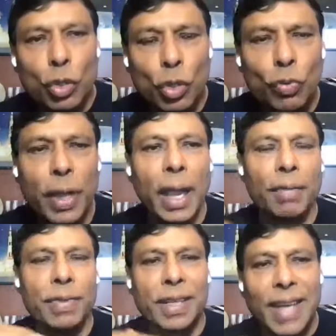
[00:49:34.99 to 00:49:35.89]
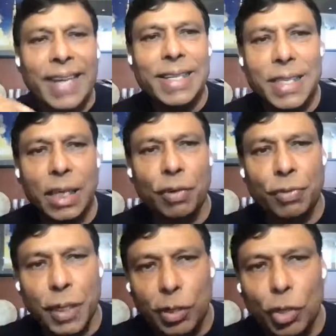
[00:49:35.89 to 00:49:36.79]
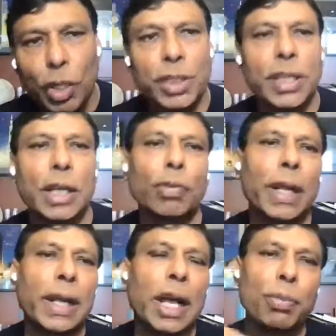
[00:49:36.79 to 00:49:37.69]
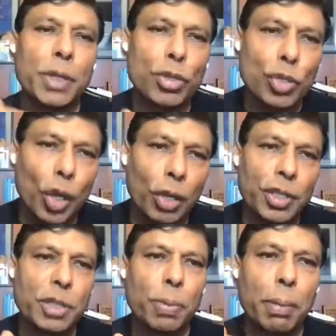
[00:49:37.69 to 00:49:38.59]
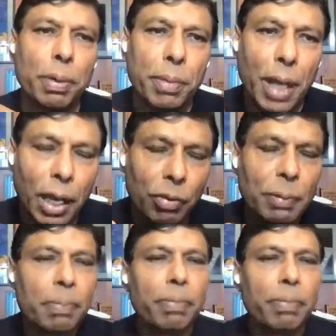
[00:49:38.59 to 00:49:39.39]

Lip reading: Do we have the right set of technology that will allow me to solve this problem now?